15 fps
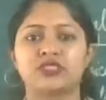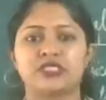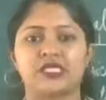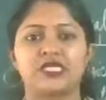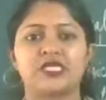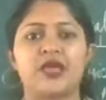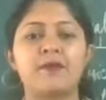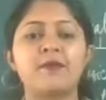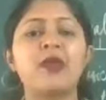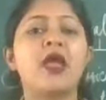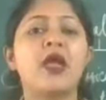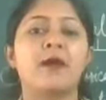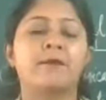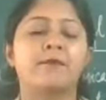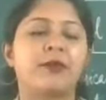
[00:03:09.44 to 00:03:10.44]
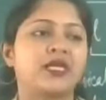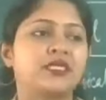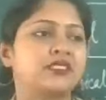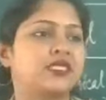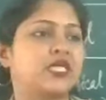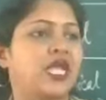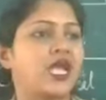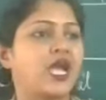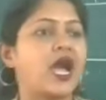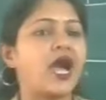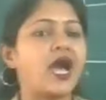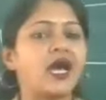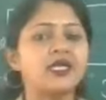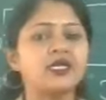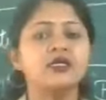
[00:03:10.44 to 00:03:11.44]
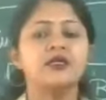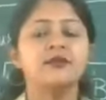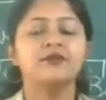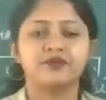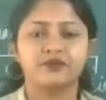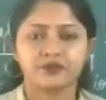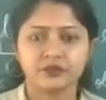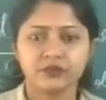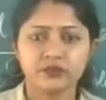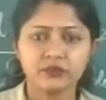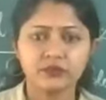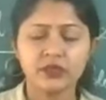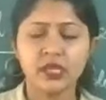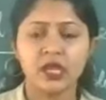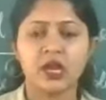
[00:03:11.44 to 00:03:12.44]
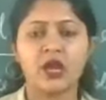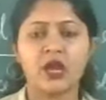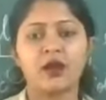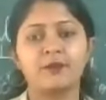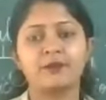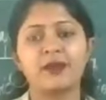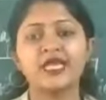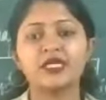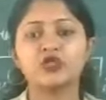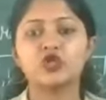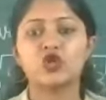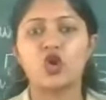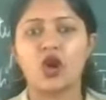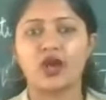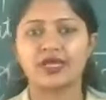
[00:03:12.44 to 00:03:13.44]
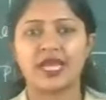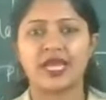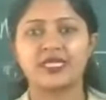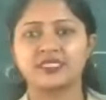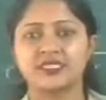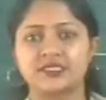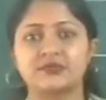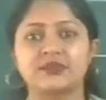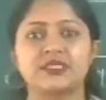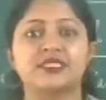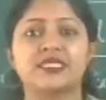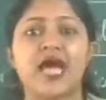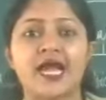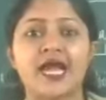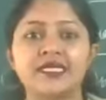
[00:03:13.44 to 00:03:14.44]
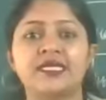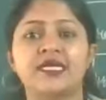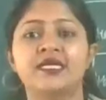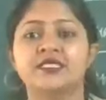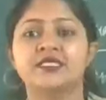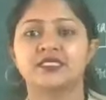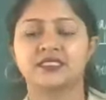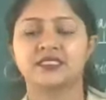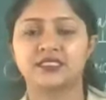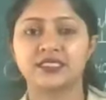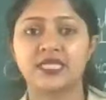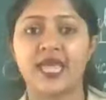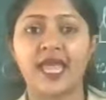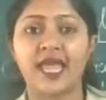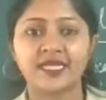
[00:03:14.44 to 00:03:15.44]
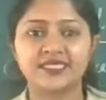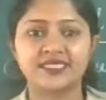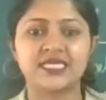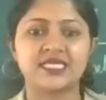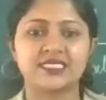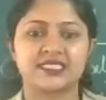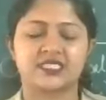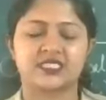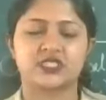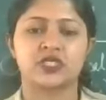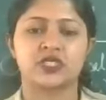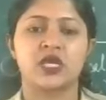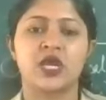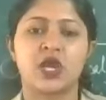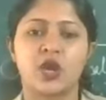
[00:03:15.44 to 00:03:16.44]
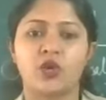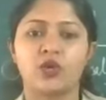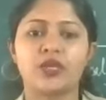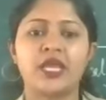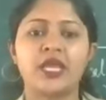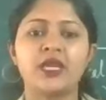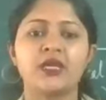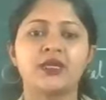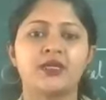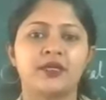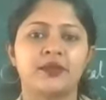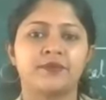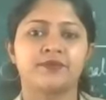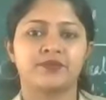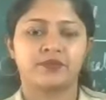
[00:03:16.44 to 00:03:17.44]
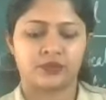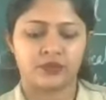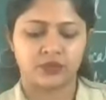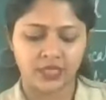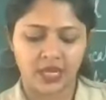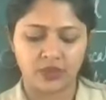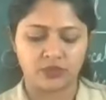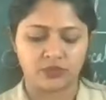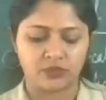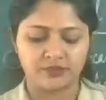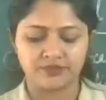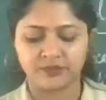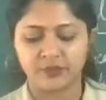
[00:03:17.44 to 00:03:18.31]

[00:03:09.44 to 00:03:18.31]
to see them, but they are microorganisms that exist. Okay. Now,